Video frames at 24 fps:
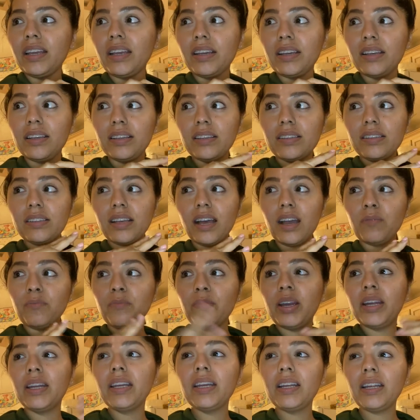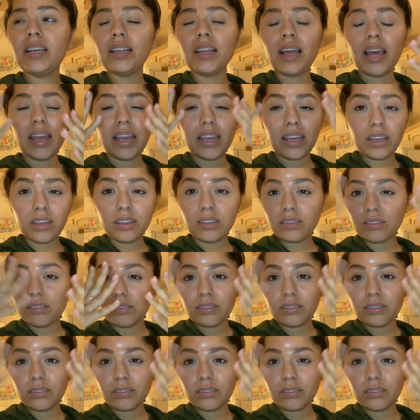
because I'm ready to like,